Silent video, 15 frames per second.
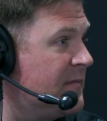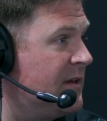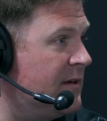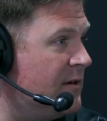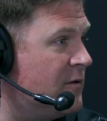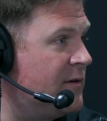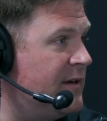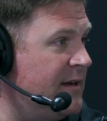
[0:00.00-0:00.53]

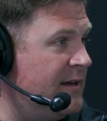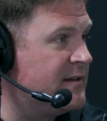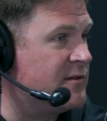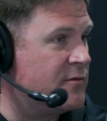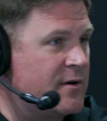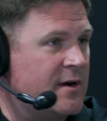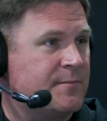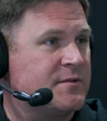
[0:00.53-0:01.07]
You know, he needs
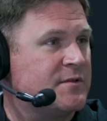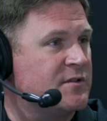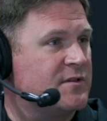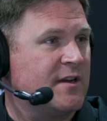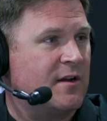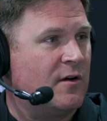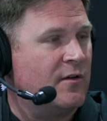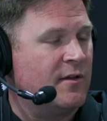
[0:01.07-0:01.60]
the reps
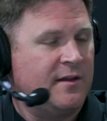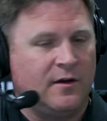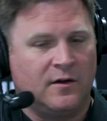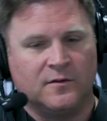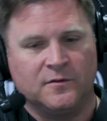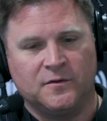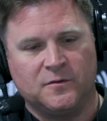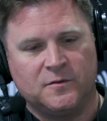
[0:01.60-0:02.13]
just like they
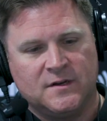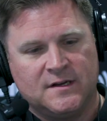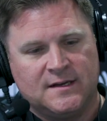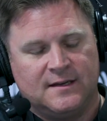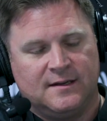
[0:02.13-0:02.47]
all do.